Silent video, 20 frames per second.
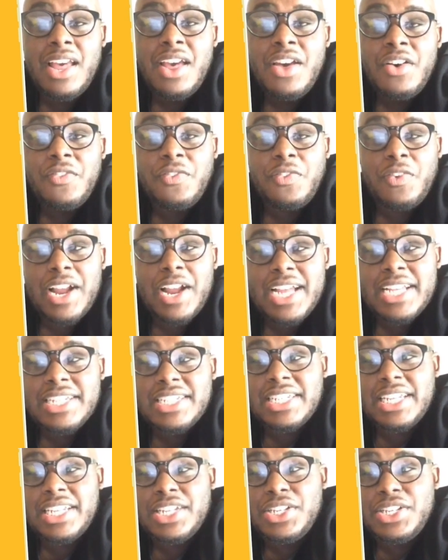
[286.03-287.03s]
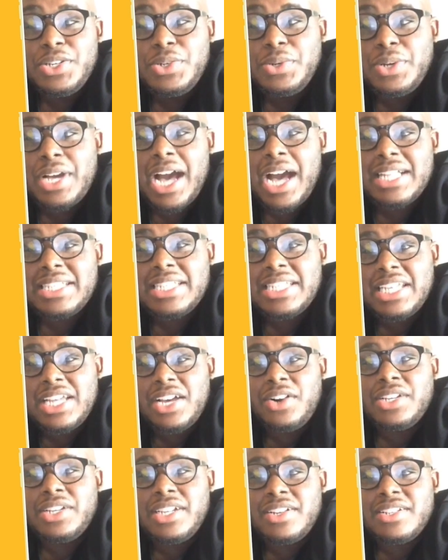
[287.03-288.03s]
fresh and new content
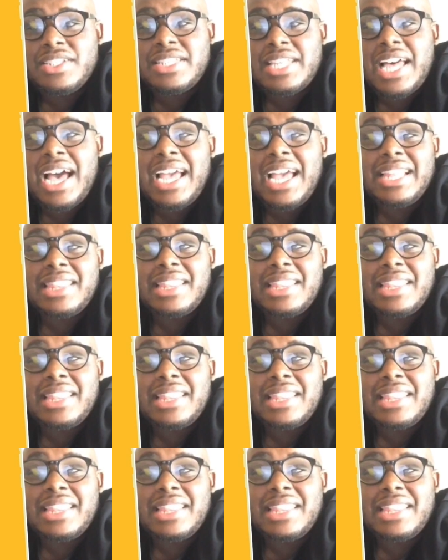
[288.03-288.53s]
on your site,